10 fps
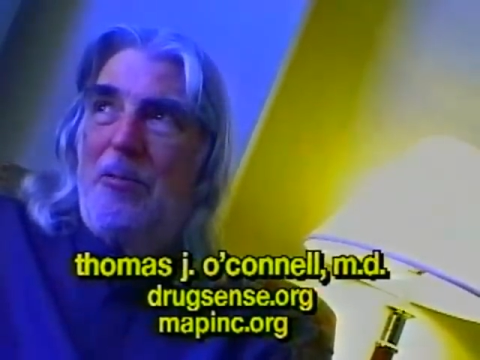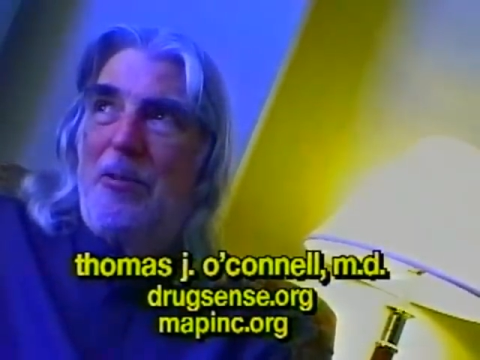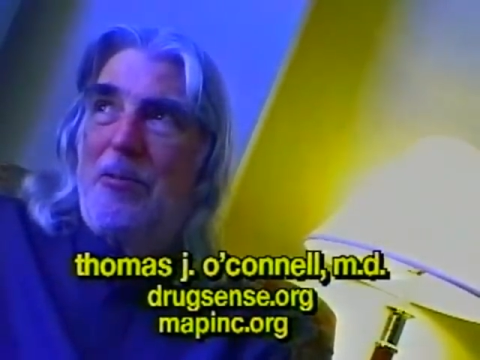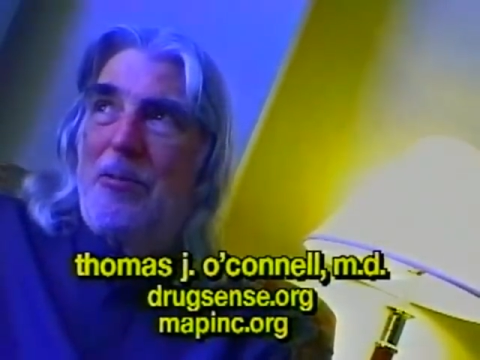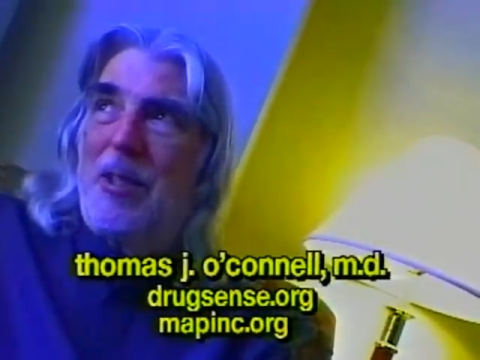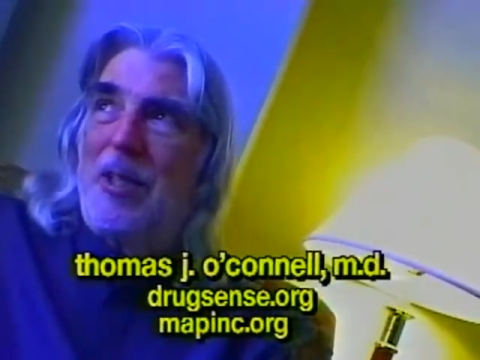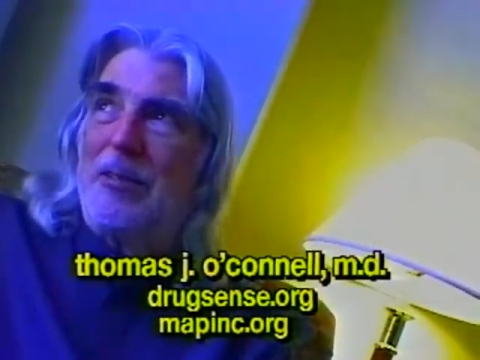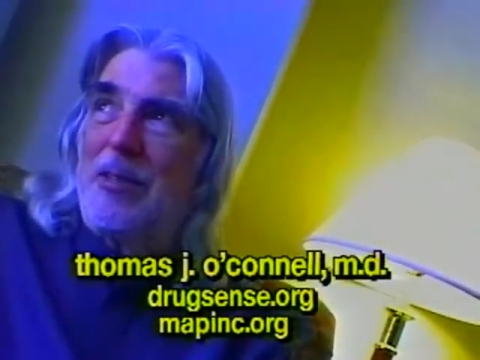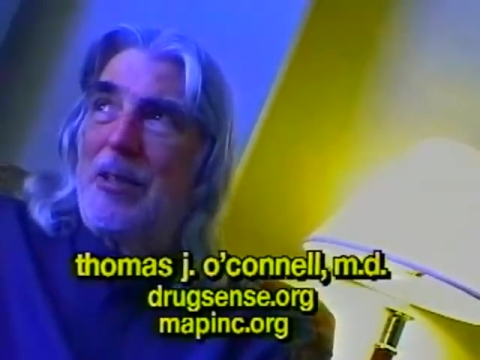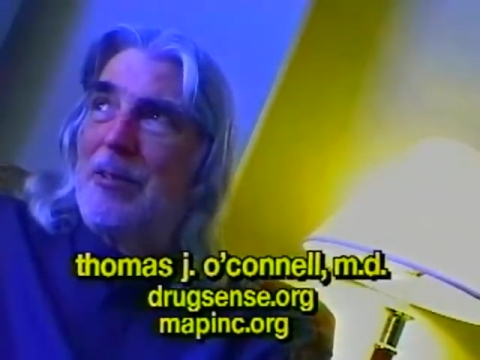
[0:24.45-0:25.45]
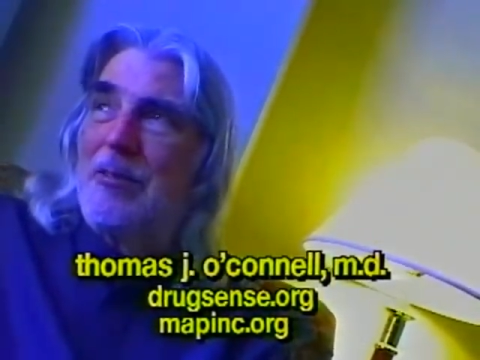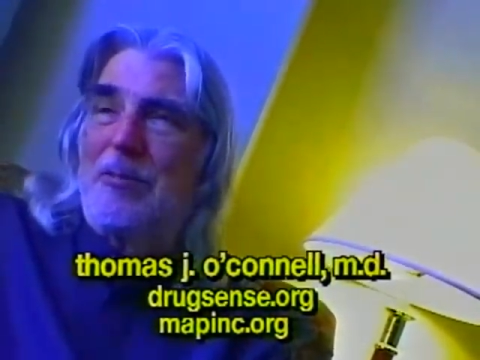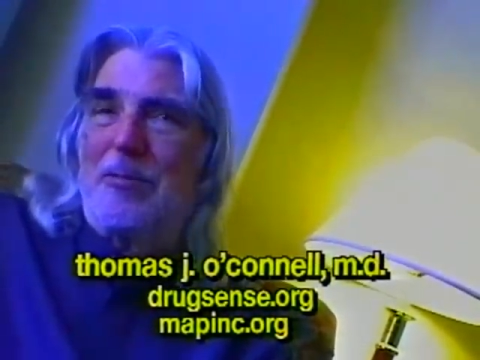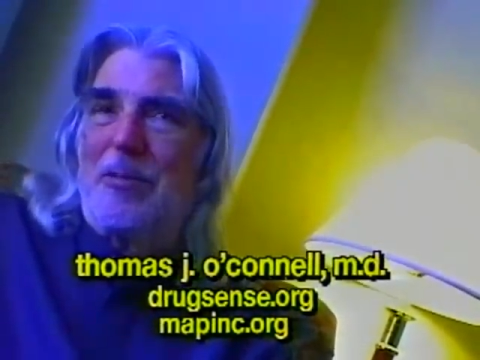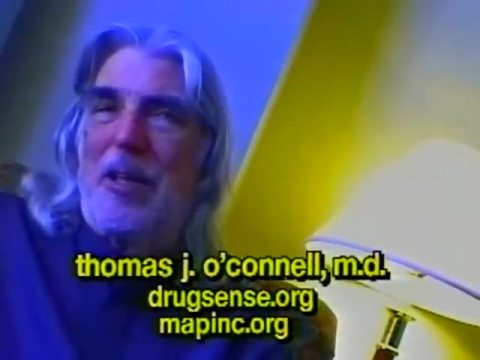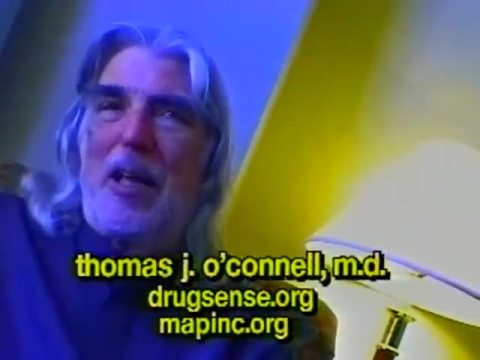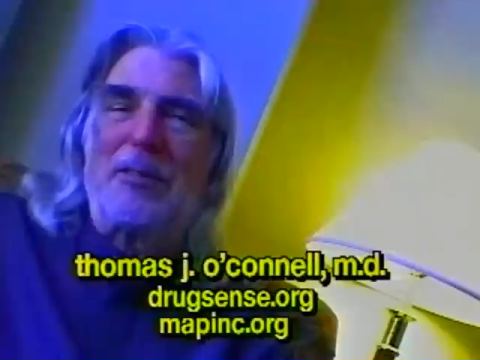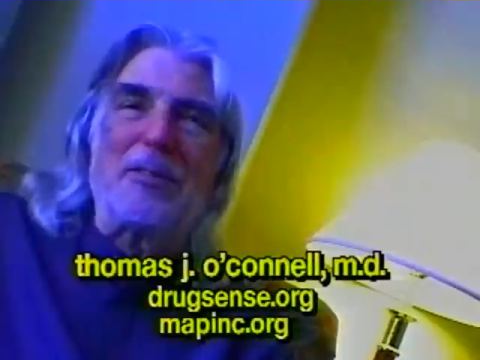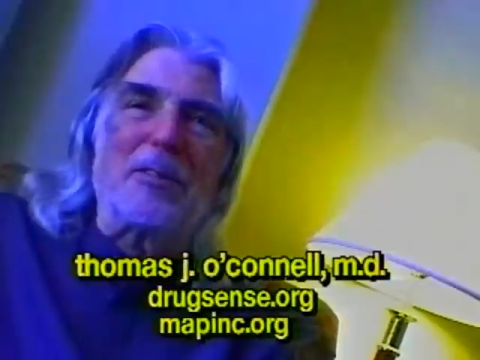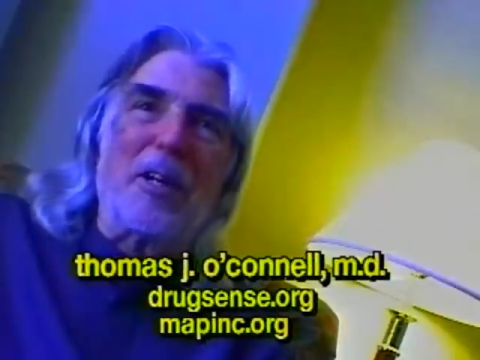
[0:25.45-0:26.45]
we routinely
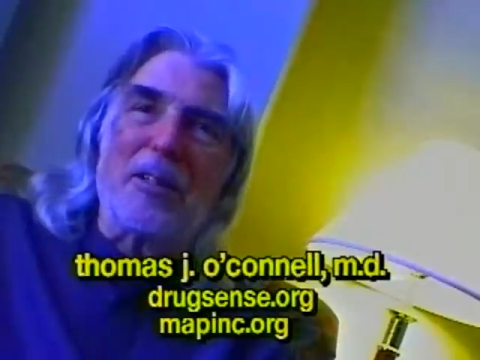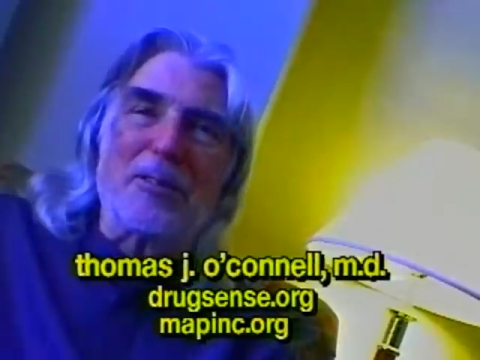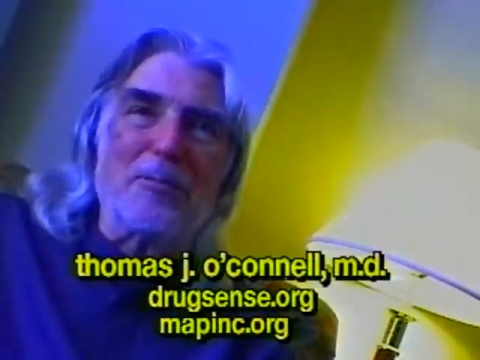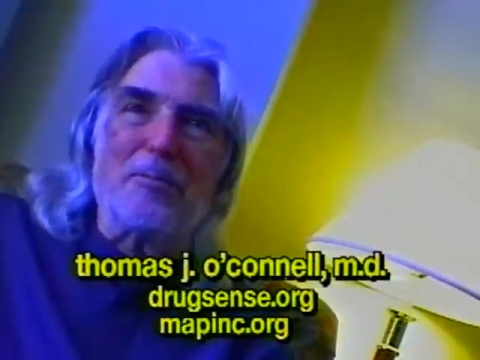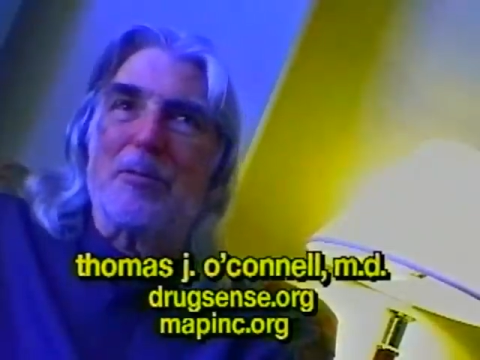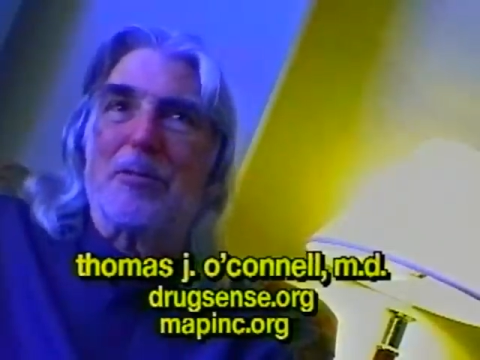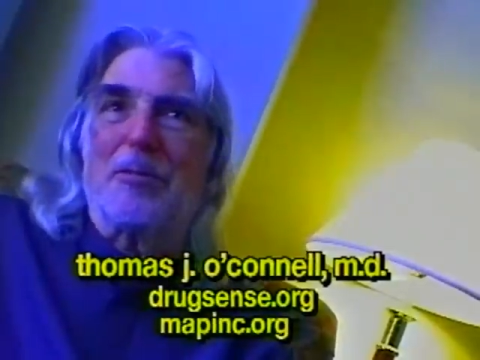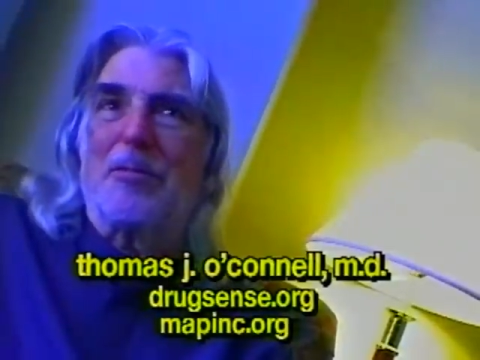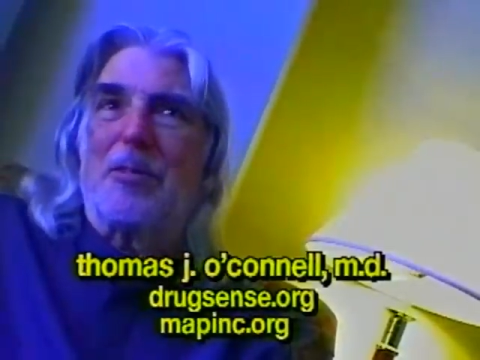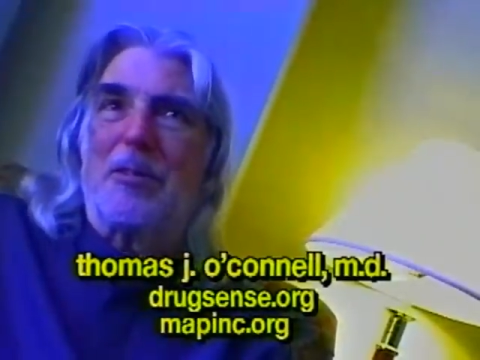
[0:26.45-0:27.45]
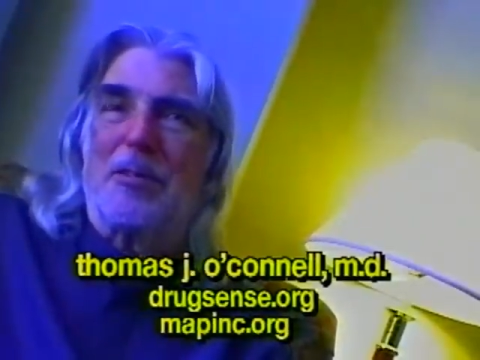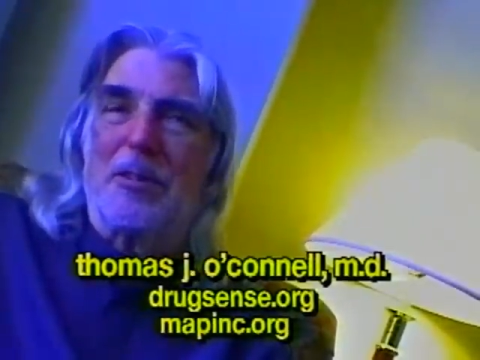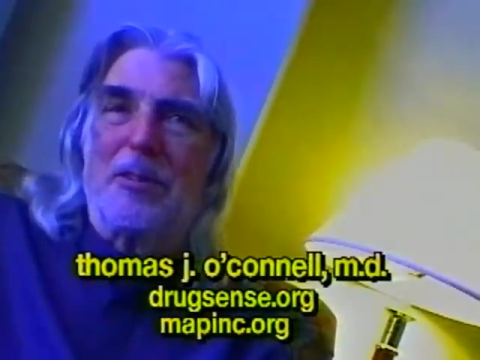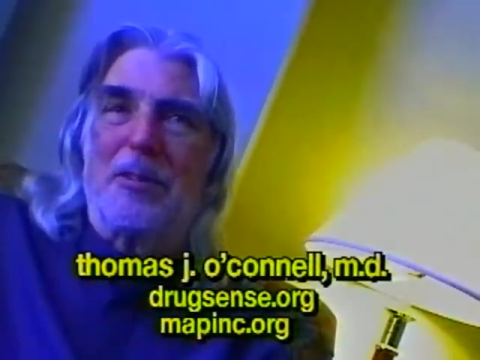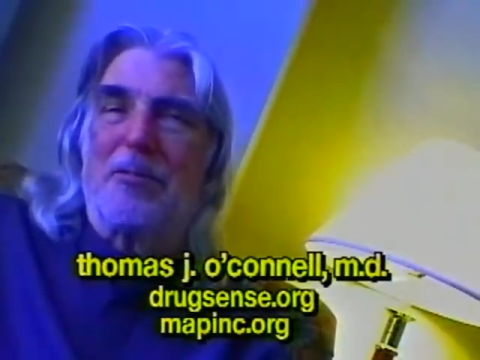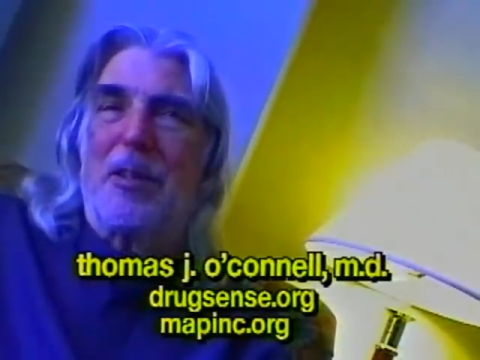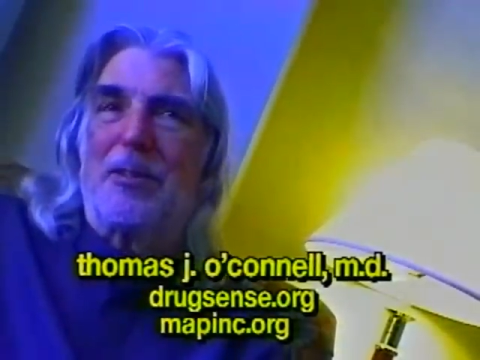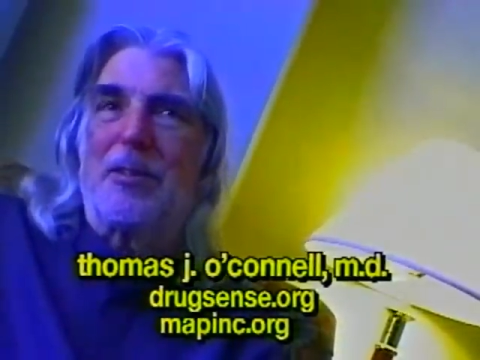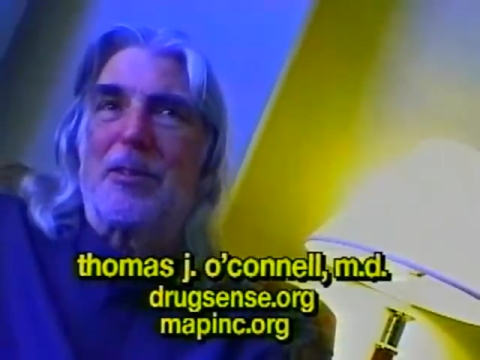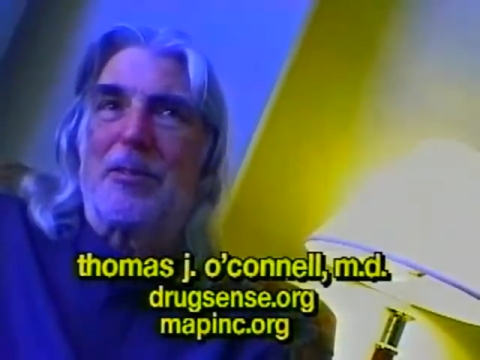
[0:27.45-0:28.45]
anesthetized them and undid their
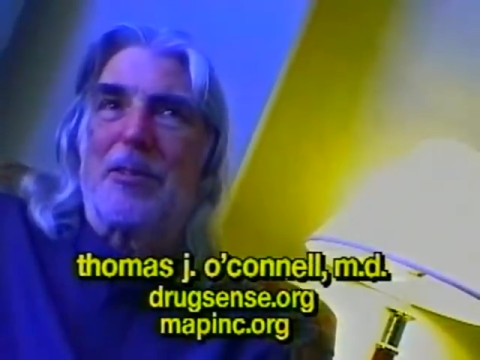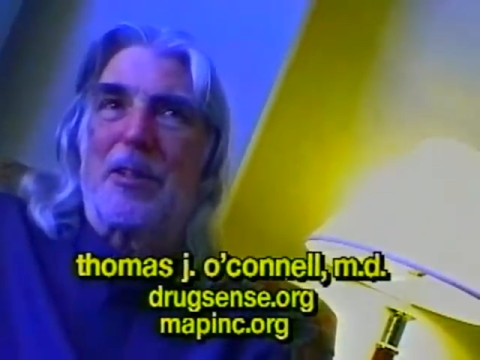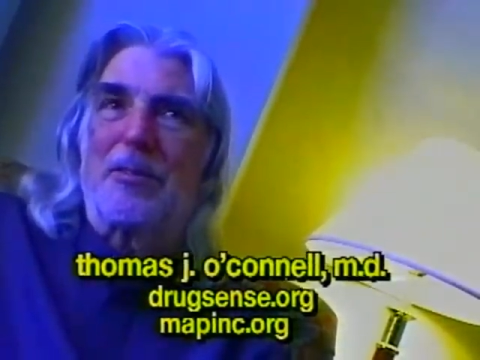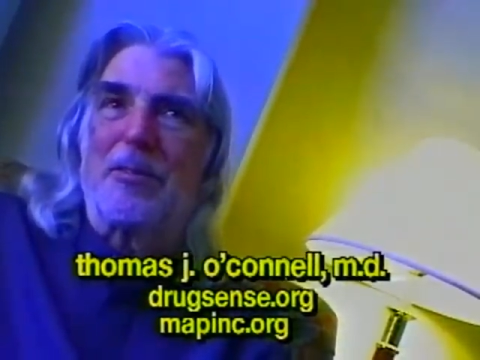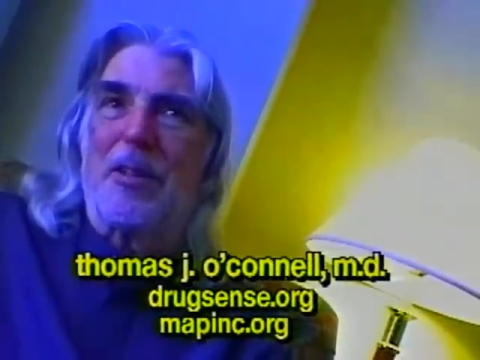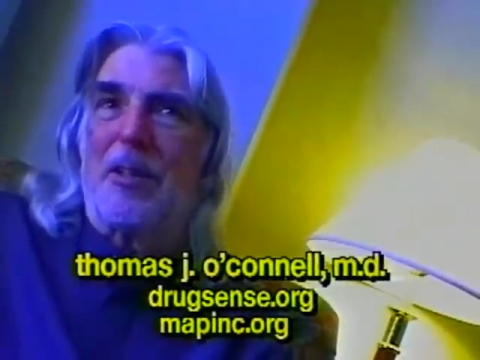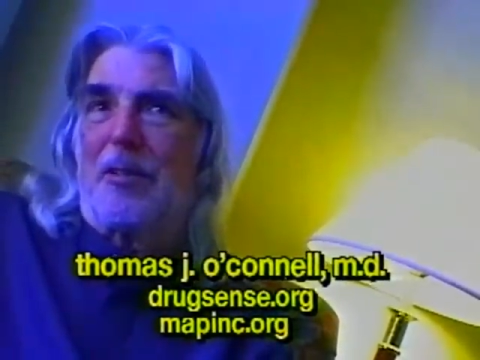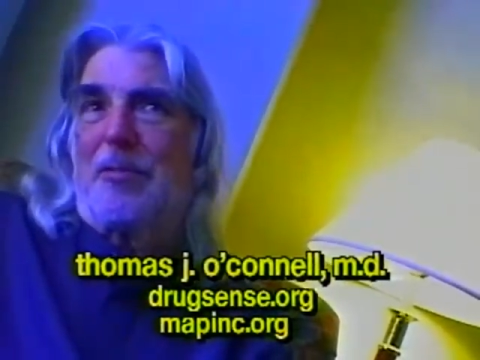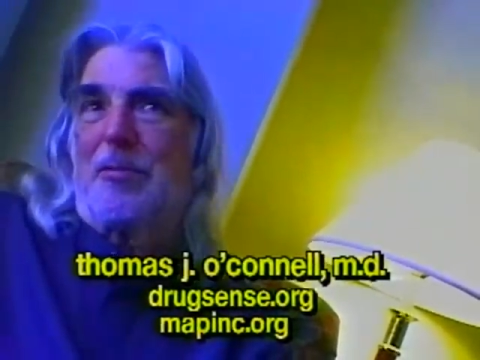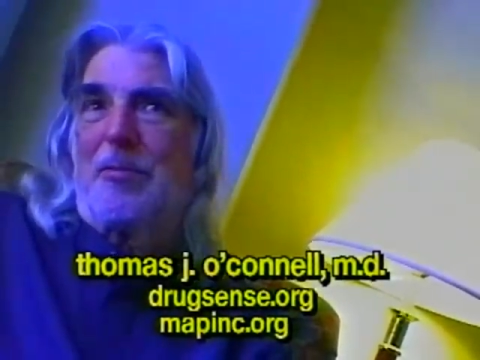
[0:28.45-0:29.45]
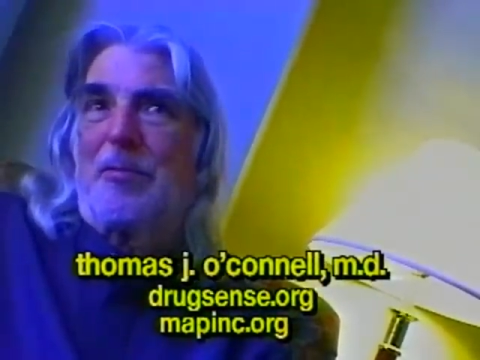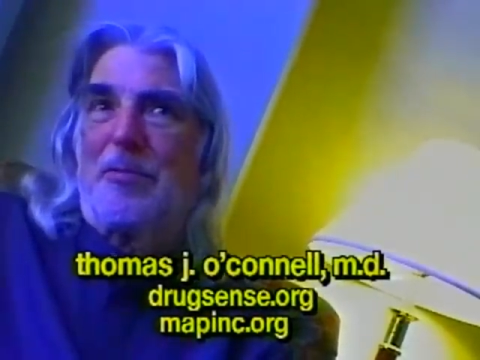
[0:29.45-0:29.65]
dressings the next day